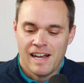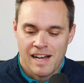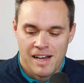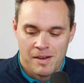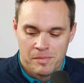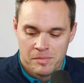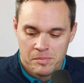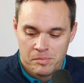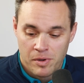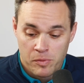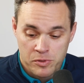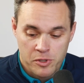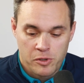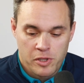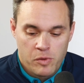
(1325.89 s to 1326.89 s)
But
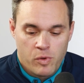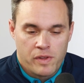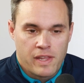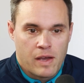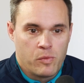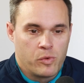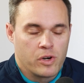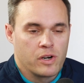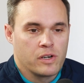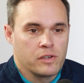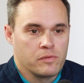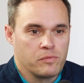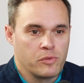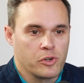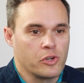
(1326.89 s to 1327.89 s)
certainly one that we're
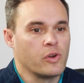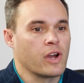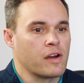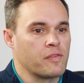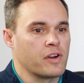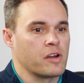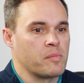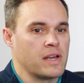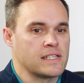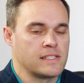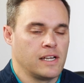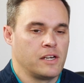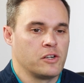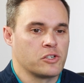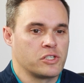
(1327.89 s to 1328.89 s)
doing our very best
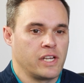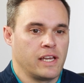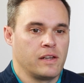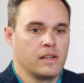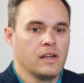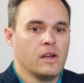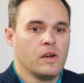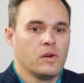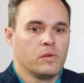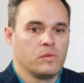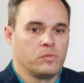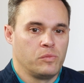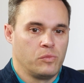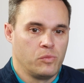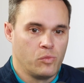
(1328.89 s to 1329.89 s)
to understand
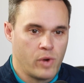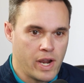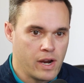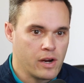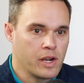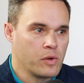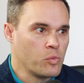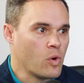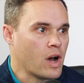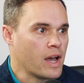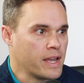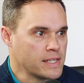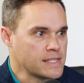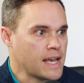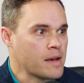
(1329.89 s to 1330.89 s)
where and
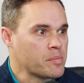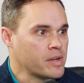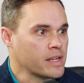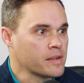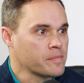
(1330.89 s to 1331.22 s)
why it's happening.